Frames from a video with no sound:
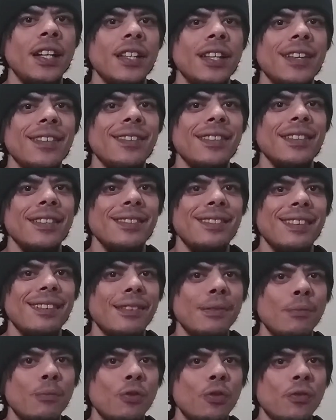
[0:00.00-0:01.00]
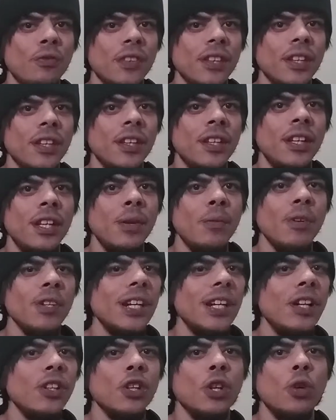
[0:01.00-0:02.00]
that's in this movie,
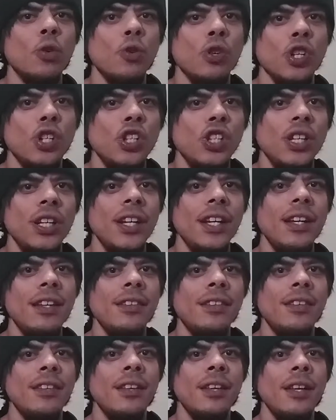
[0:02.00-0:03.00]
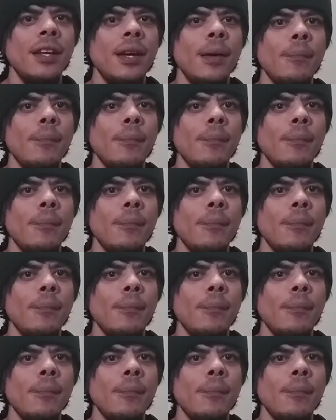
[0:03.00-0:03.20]
which I don't know who she is,